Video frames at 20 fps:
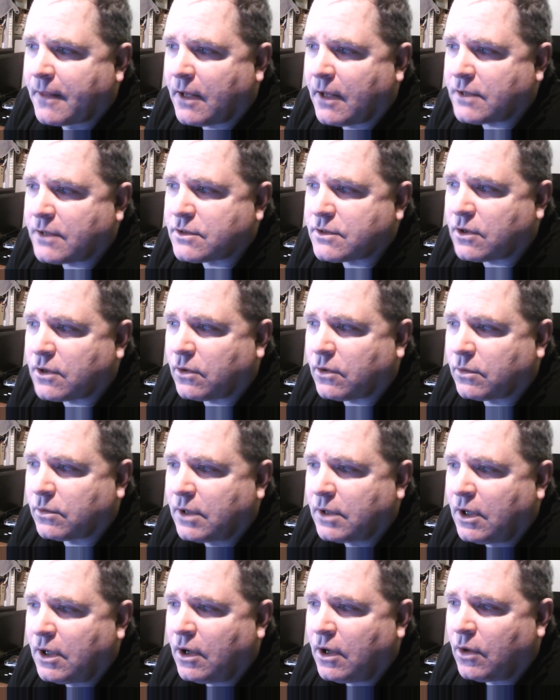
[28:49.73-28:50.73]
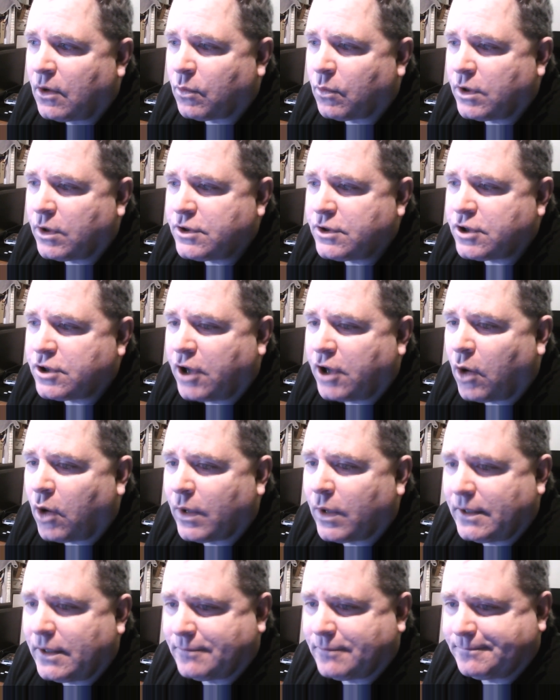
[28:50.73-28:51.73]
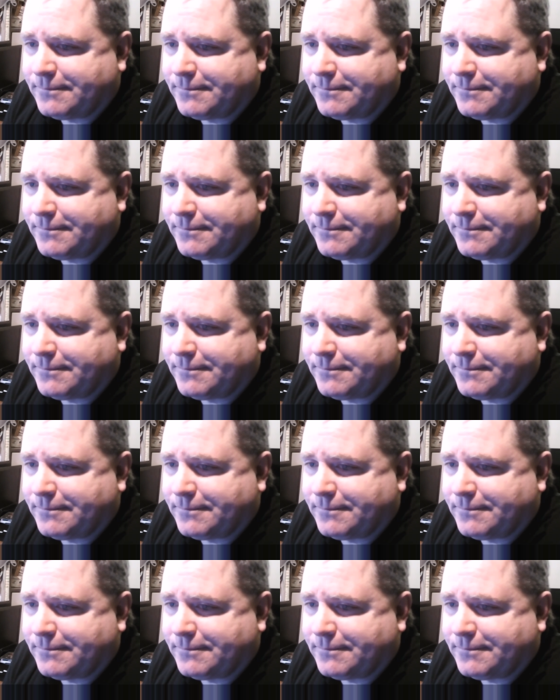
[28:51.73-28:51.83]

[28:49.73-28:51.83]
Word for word: And so, wouldn't you know it,